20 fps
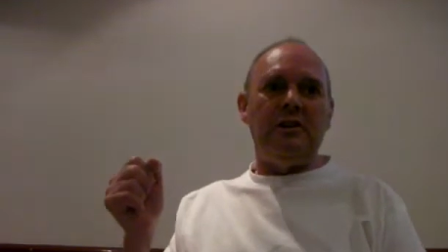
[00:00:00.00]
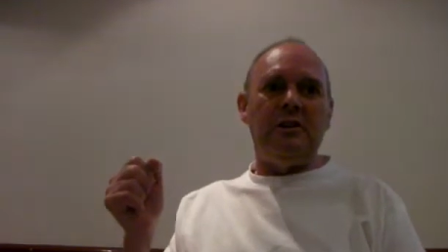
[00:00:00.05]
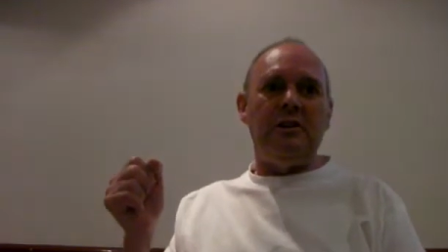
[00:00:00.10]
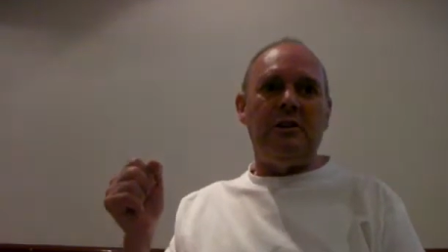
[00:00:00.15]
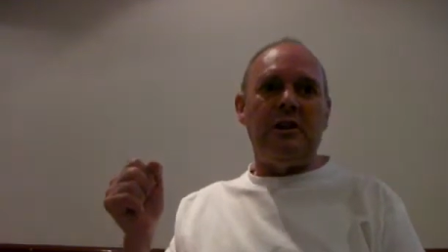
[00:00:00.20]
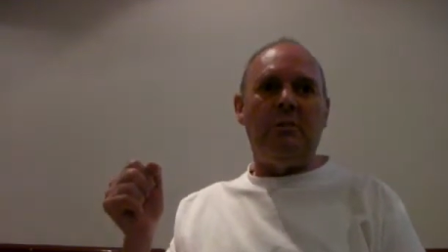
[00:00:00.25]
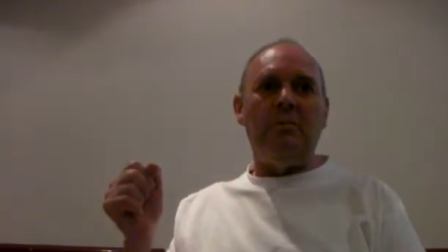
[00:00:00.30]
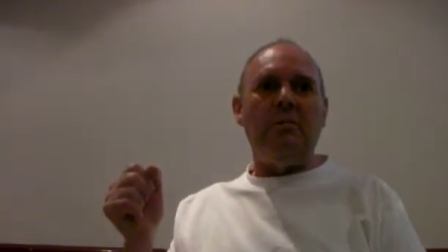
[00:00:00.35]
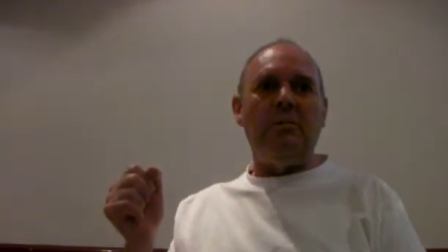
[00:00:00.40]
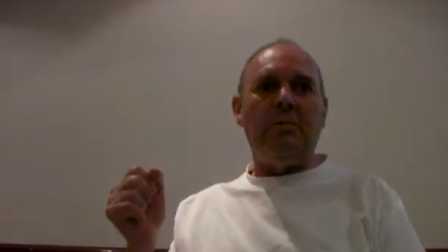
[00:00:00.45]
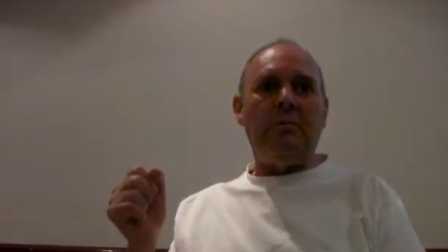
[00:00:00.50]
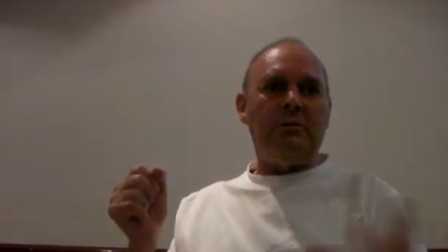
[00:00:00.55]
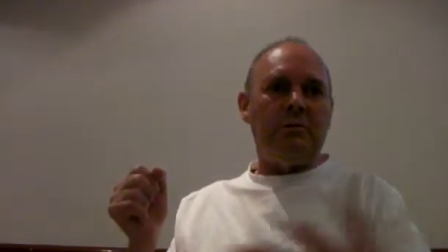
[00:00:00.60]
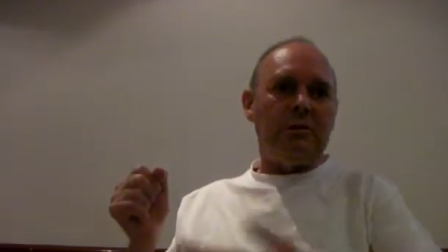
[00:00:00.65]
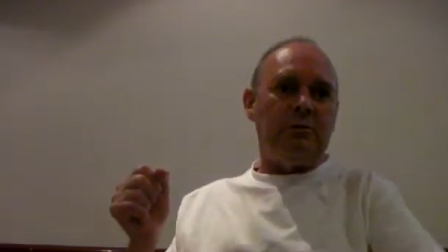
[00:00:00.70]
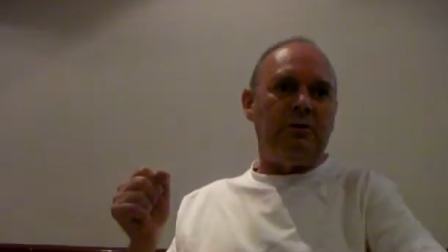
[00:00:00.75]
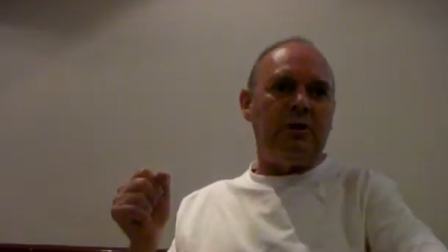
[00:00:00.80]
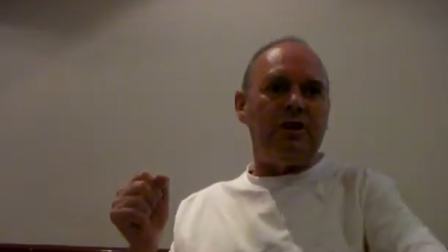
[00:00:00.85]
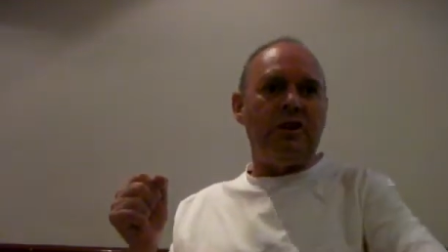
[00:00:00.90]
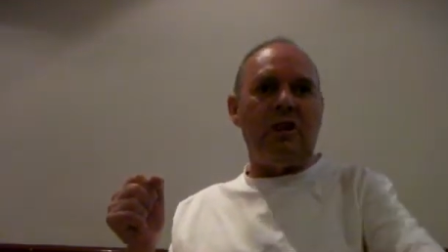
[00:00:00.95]
jump and
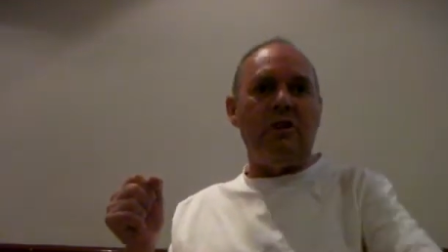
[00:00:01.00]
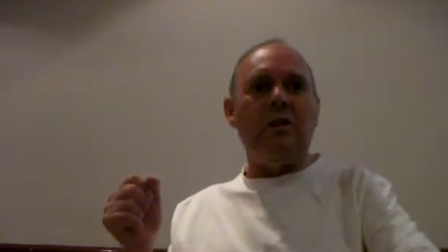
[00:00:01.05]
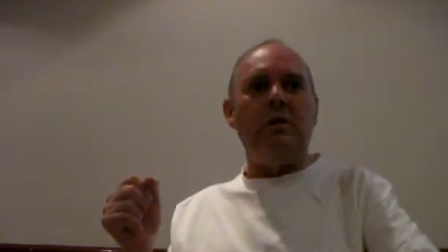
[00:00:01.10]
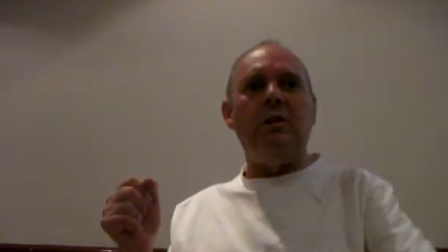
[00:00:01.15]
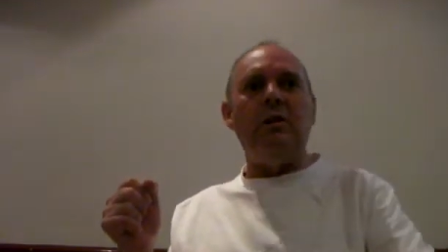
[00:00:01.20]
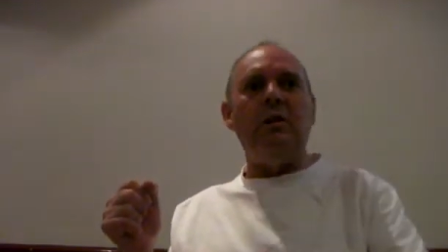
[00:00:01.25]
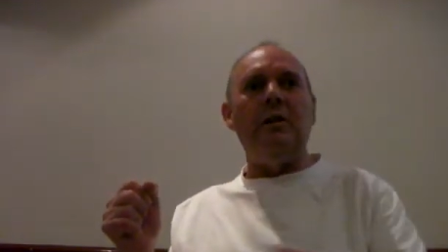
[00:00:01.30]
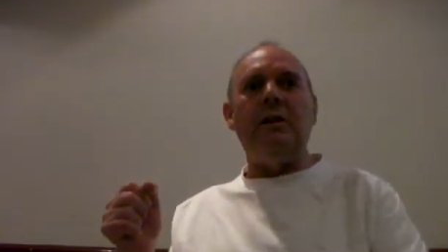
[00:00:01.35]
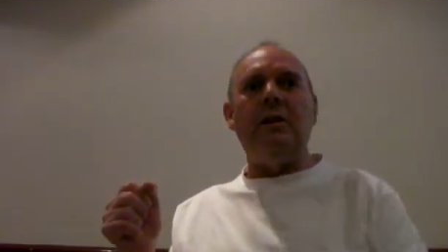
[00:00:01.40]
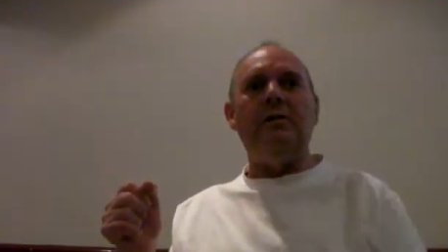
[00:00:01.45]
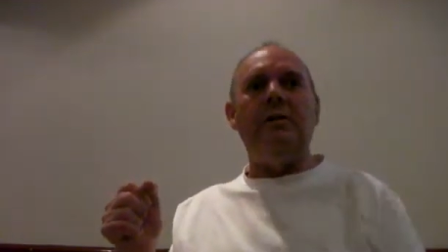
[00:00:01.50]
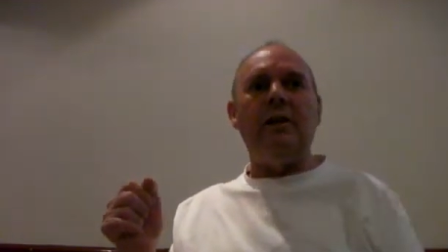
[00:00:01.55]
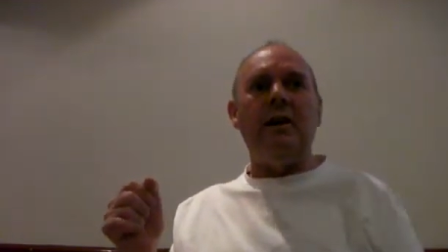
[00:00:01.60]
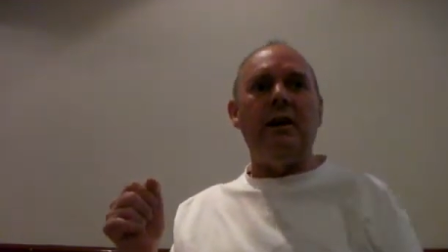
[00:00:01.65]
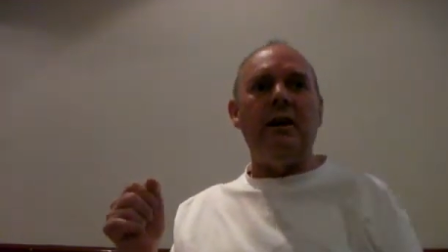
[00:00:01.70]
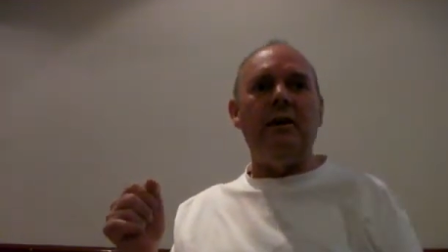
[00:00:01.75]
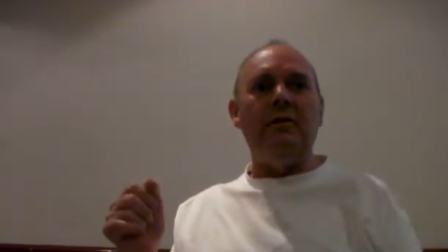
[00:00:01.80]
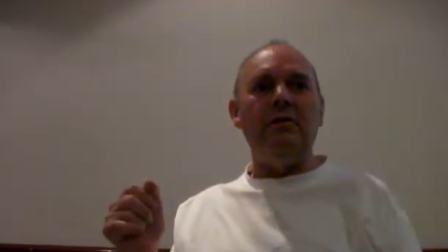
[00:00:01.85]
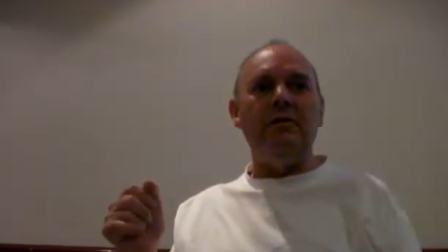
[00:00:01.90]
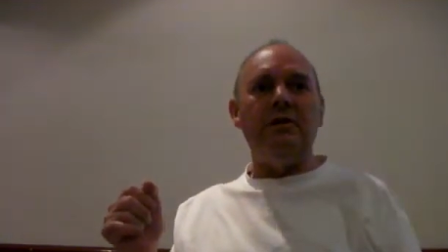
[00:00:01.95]
struggle and
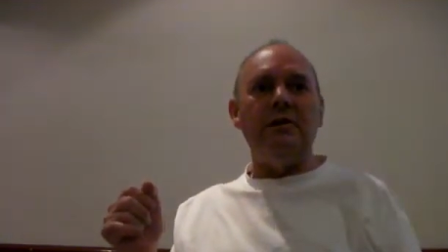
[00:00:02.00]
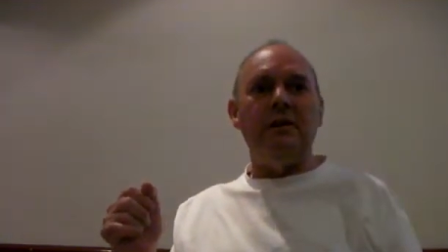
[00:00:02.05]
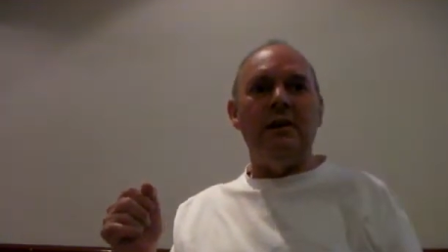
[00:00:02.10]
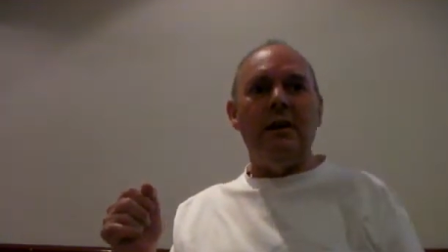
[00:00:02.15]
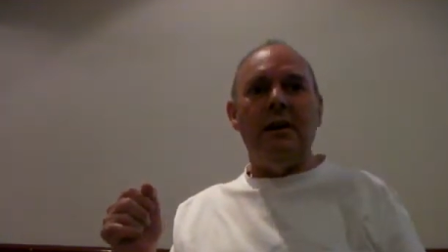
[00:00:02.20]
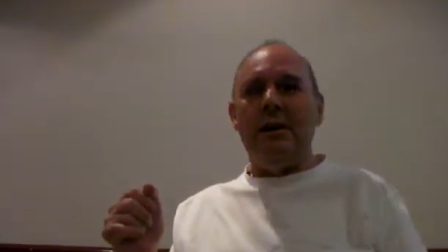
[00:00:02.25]
everything else.